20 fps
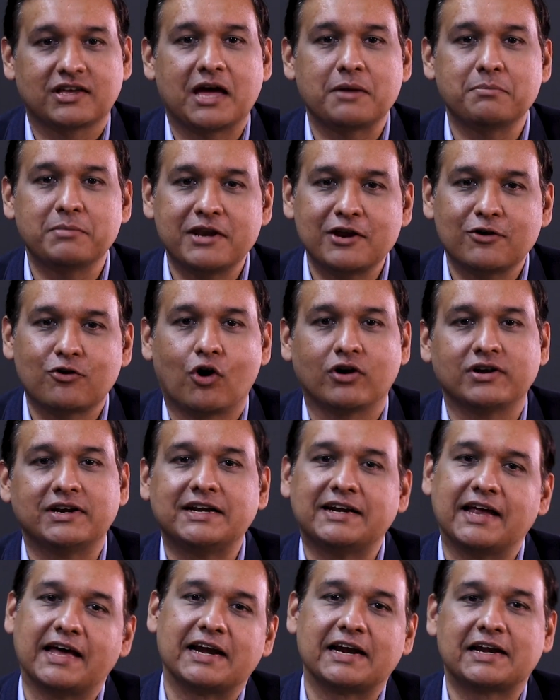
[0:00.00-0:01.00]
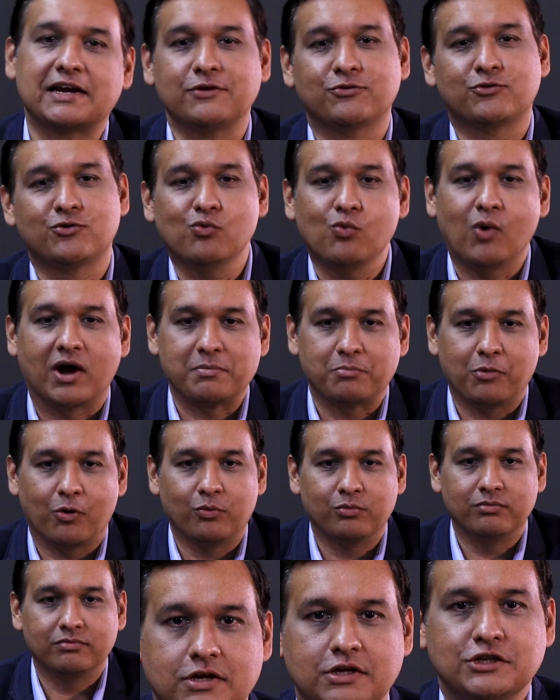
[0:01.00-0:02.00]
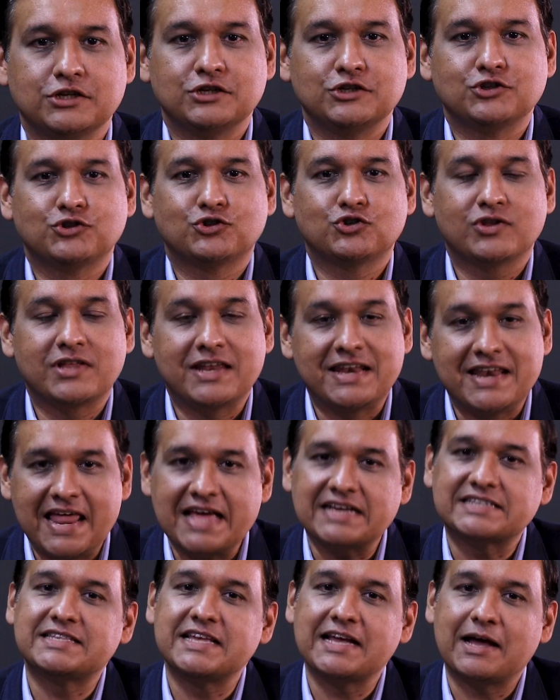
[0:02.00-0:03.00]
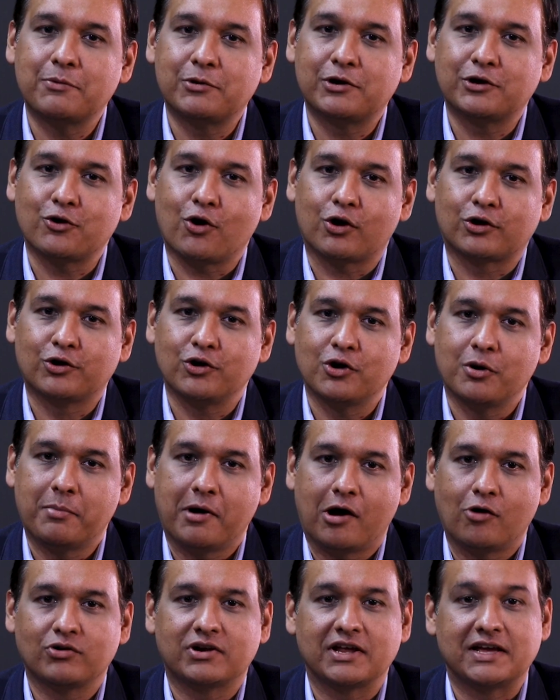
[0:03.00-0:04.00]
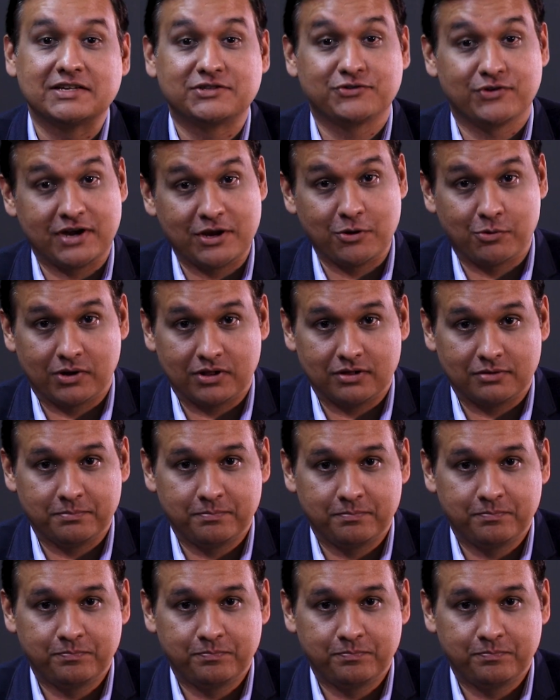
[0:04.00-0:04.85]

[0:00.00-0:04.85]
can be recorded directly through WIPO. So the next thing I want to talk to you about is renewal.